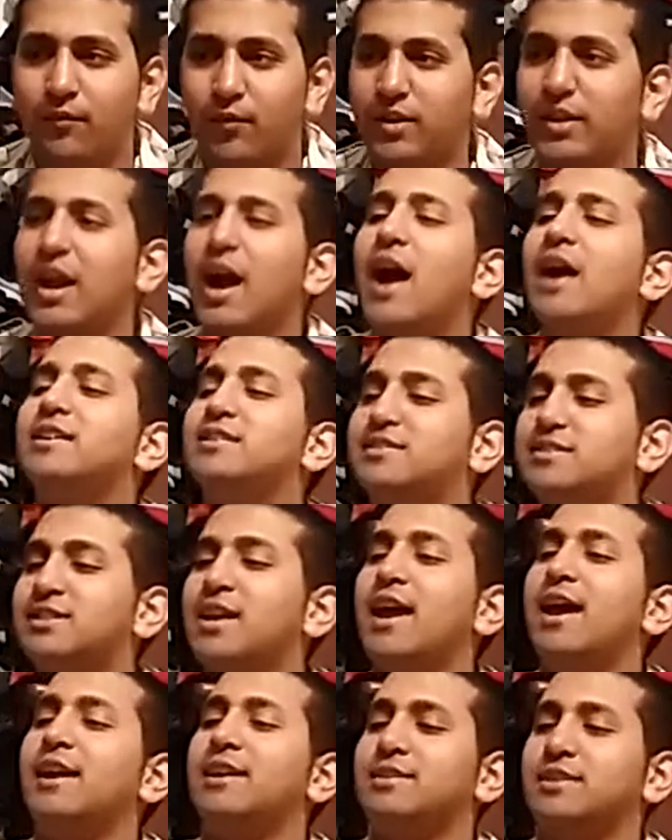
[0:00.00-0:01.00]
For God's
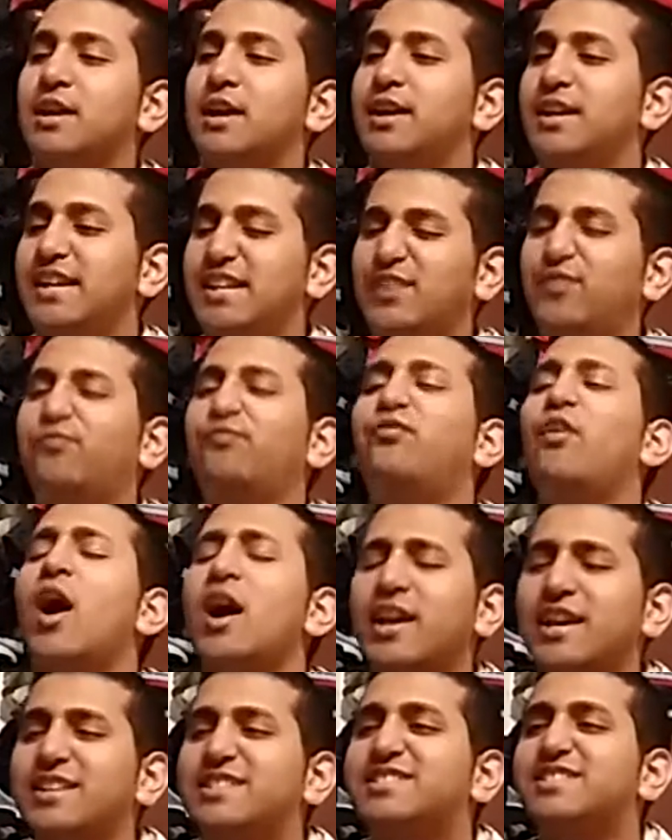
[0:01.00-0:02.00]
sakes, he's
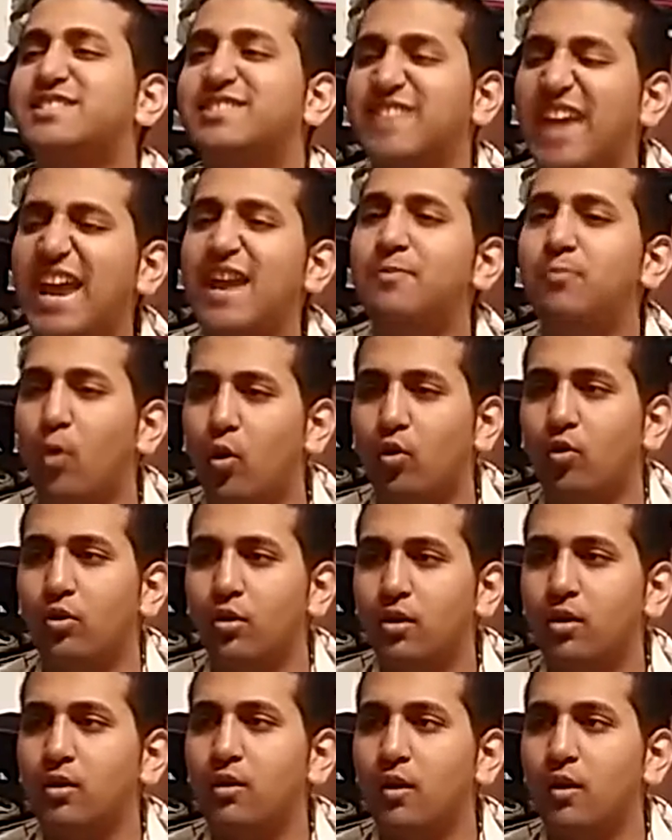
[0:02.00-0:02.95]
fucking Sable.